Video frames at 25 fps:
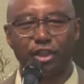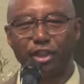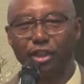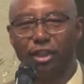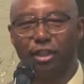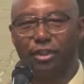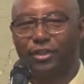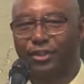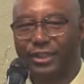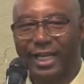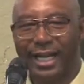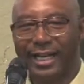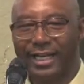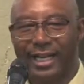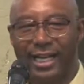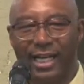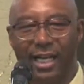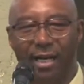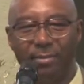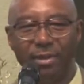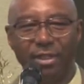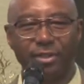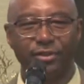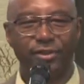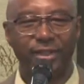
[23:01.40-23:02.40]
looks at
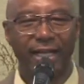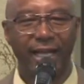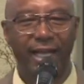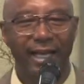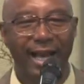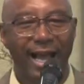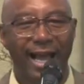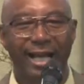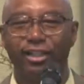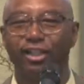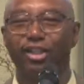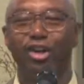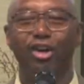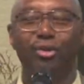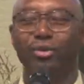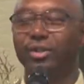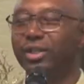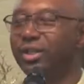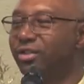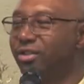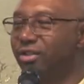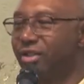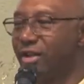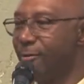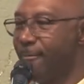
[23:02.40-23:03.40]
him and said, I told
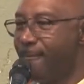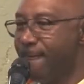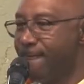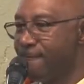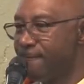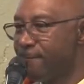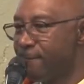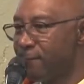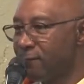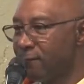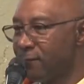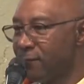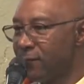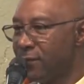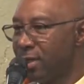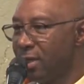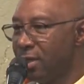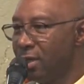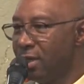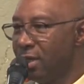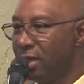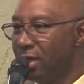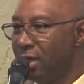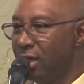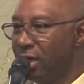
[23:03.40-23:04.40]
you so.
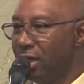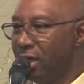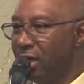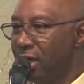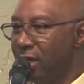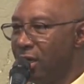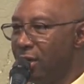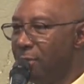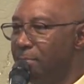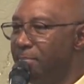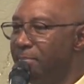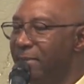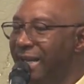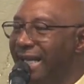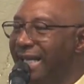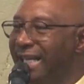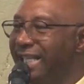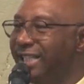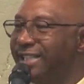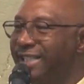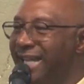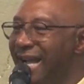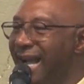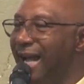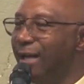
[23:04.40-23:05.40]

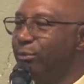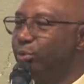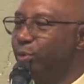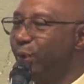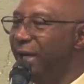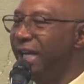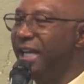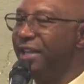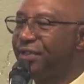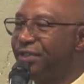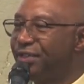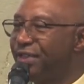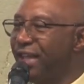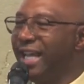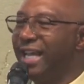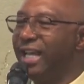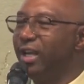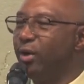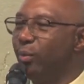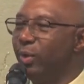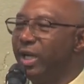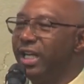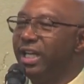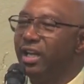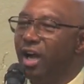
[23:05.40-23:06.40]
Many times we
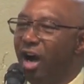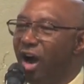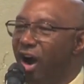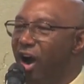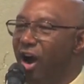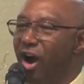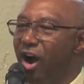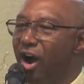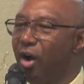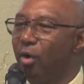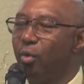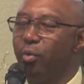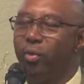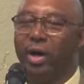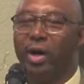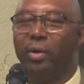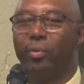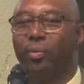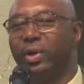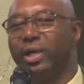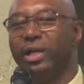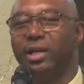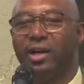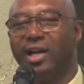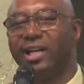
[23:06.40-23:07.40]
think we are
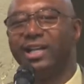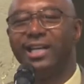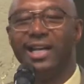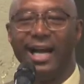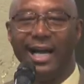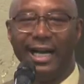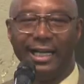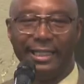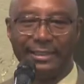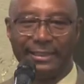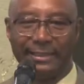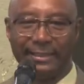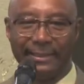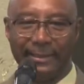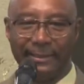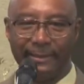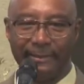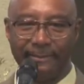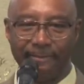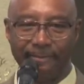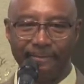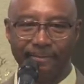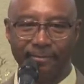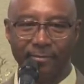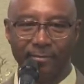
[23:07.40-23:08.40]
what we are not.
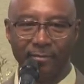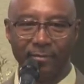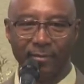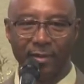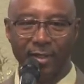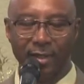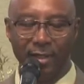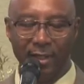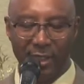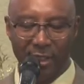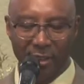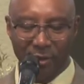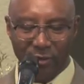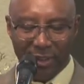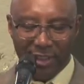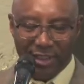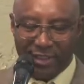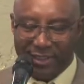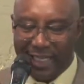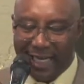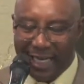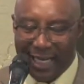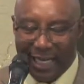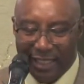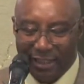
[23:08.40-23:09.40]
So he
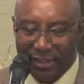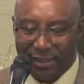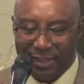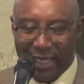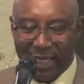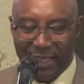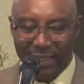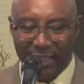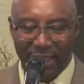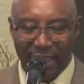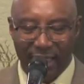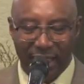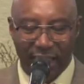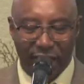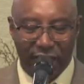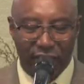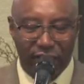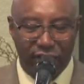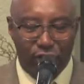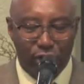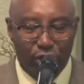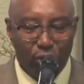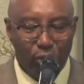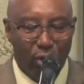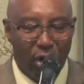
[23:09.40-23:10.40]
says that
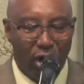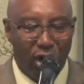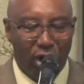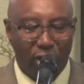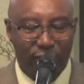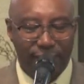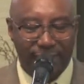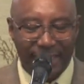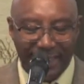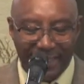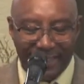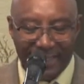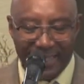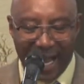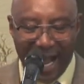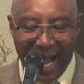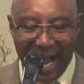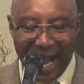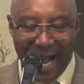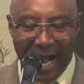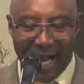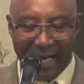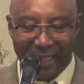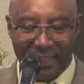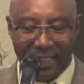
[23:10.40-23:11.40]
you all
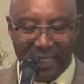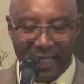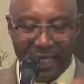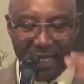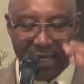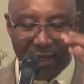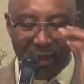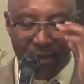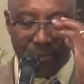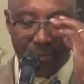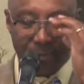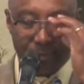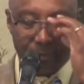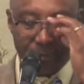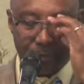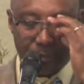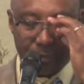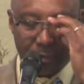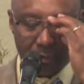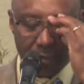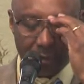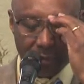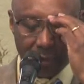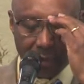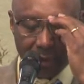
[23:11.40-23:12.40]
denied him.
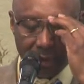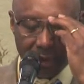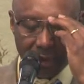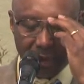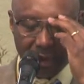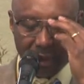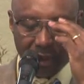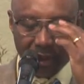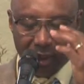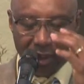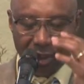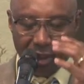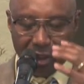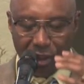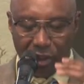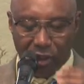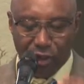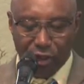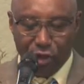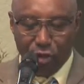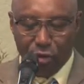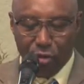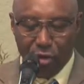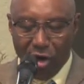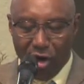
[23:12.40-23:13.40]

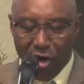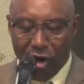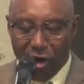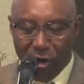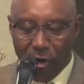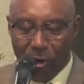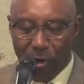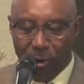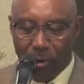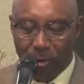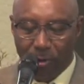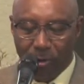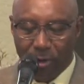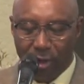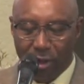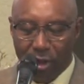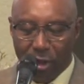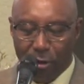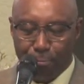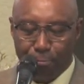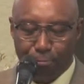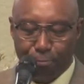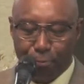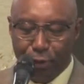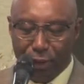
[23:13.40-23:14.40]
You all
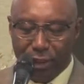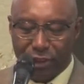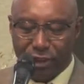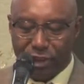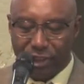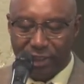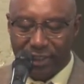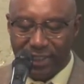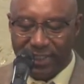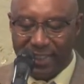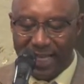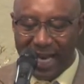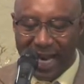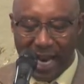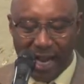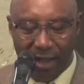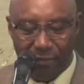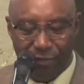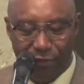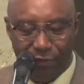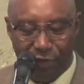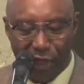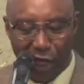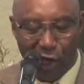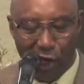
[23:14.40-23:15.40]
put to
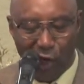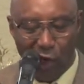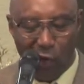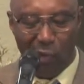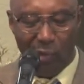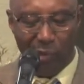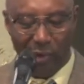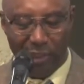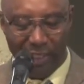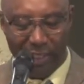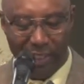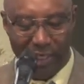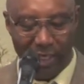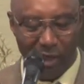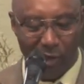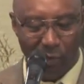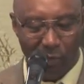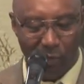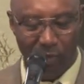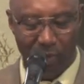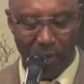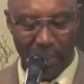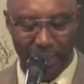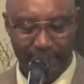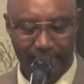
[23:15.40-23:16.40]
death the Holy
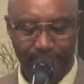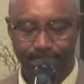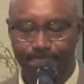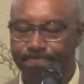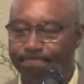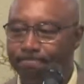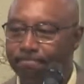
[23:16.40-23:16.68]
One